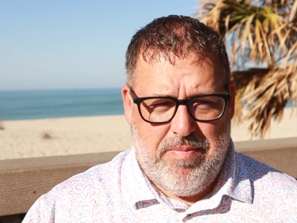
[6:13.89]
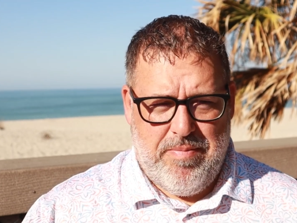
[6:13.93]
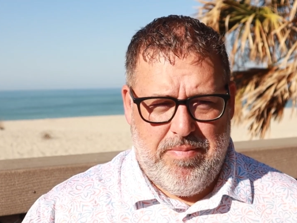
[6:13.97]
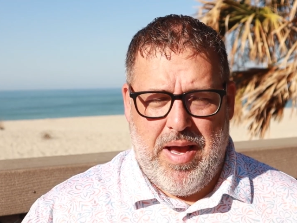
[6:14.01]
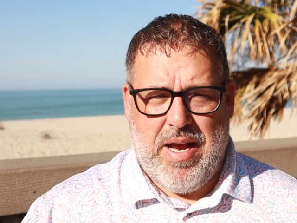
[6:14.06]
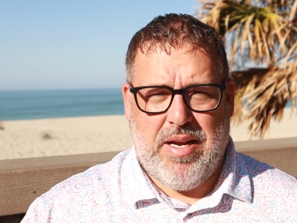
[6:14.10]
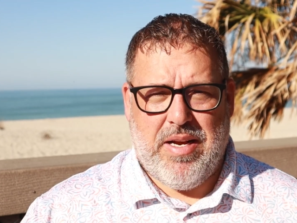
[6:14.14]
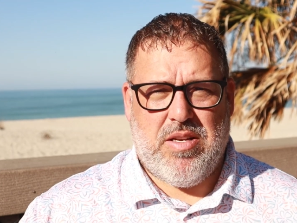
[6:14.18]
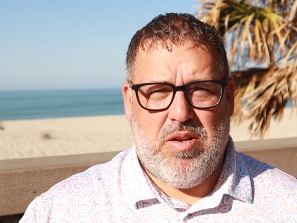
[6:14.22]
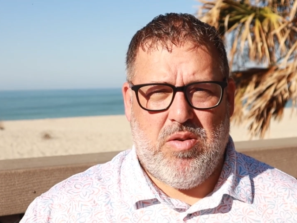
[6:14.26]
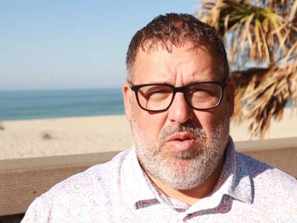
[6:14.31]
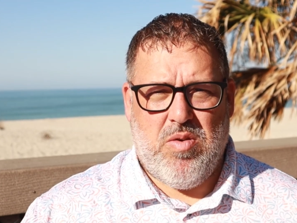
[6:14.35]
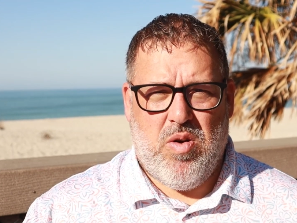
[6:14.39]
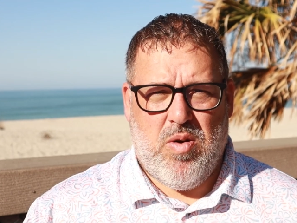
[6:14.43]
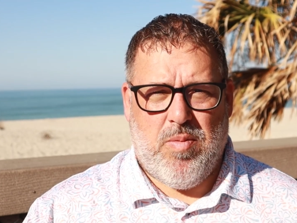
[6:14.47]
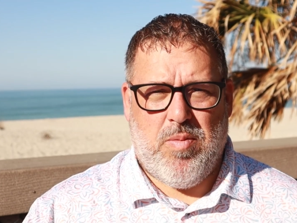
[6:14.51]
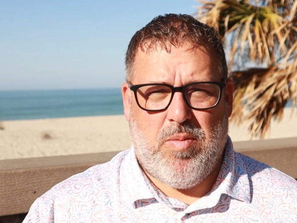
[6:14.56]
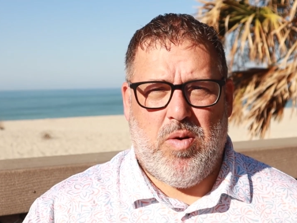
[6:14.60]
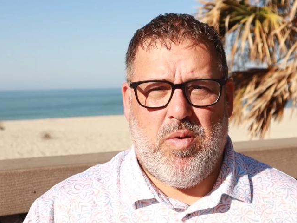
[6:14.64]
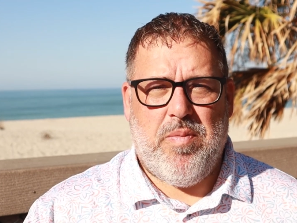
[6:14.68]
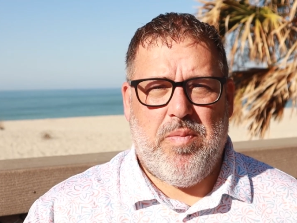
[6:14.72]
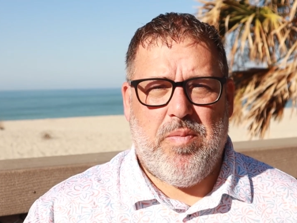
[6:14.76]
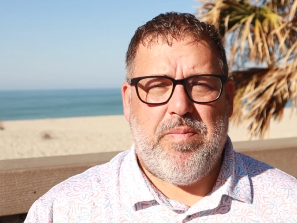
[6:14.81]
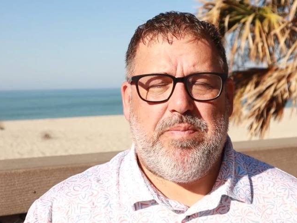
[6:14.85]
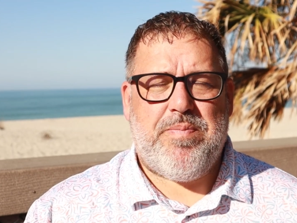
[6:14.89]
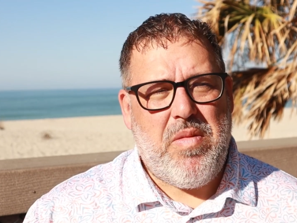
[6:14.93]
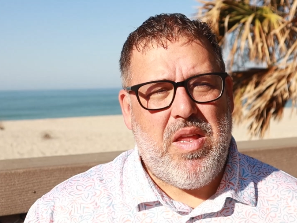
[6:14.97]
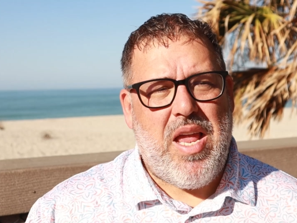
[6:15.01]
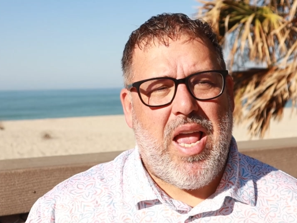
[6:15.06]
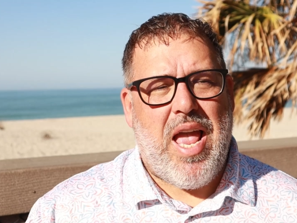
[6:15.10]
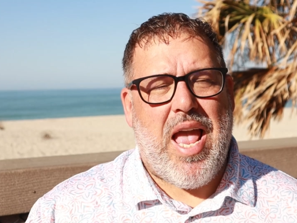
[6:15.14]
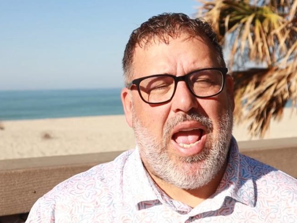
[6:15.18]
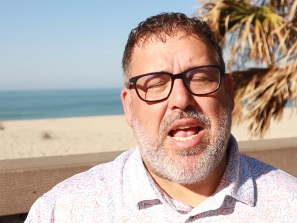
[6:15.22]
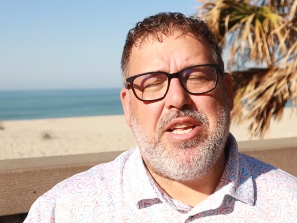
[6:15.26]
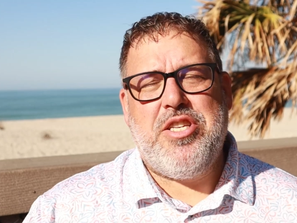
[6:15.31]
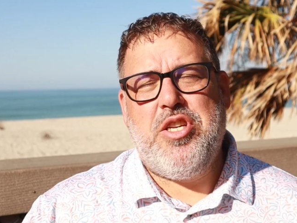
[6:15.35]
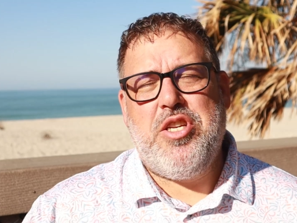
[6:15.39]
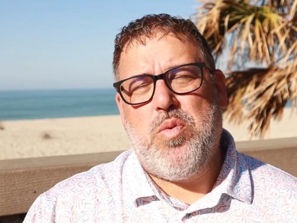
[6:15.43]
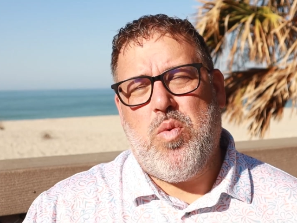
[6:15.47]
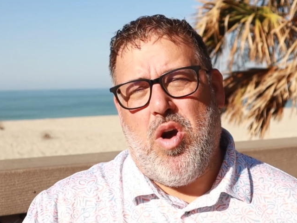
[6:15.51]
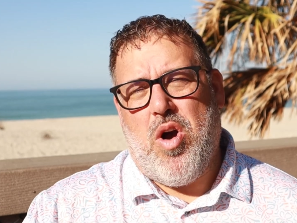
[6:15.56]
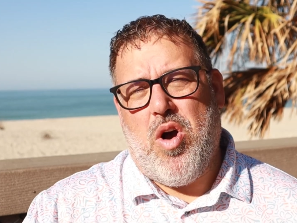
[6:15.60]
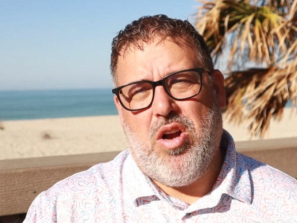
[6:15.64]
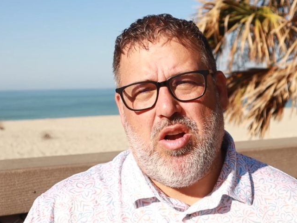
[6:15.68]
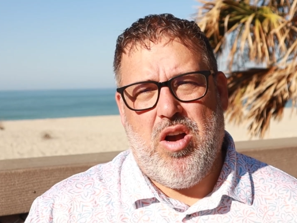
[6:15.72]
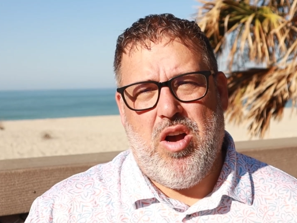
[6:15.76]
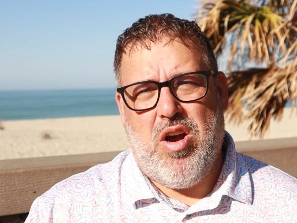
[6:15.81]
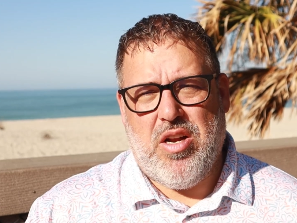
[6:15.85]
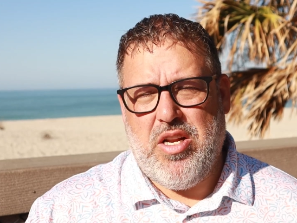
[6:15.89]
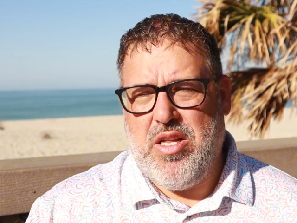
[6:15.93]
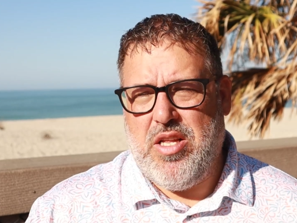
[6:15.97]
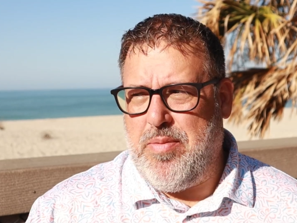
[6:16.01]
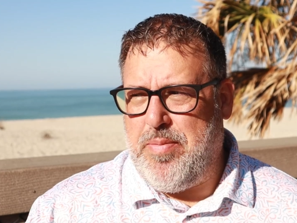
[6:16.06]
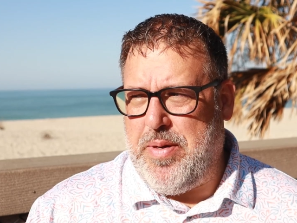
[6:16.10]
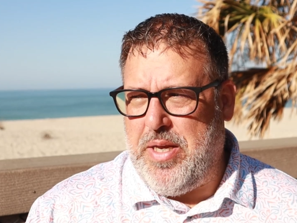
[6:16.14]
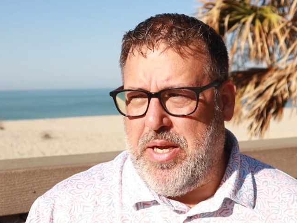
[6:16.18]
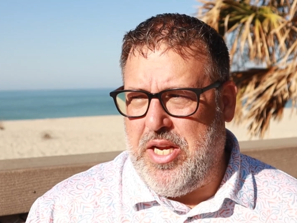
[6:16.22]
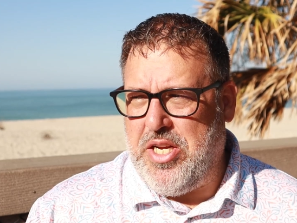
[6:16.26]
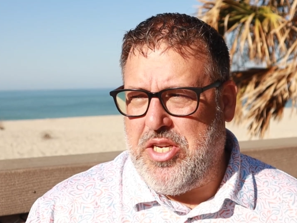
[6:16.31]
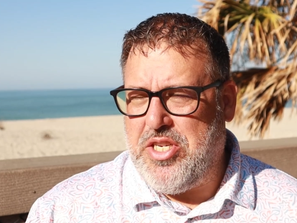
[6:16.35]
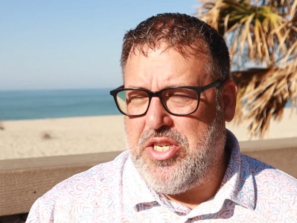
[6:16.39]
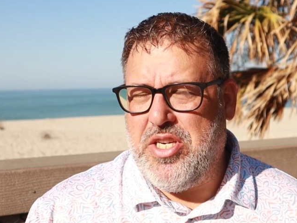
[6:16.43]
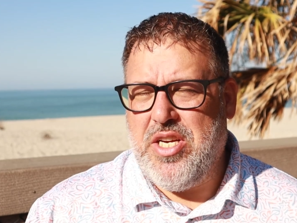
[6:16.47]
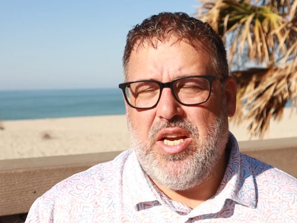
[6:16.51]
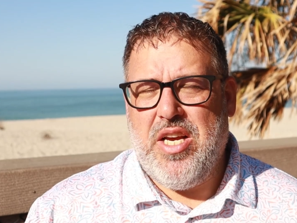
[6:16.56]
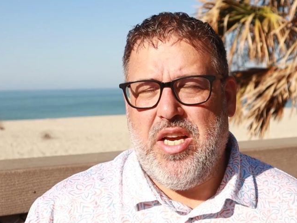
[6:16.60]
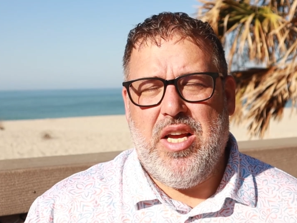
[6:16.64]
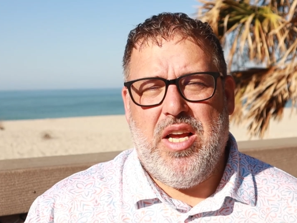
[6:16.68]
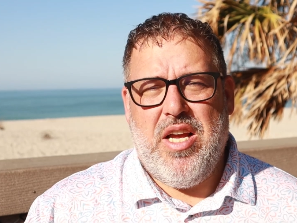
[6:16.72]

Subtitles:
back to normal. As you walk onto the beach,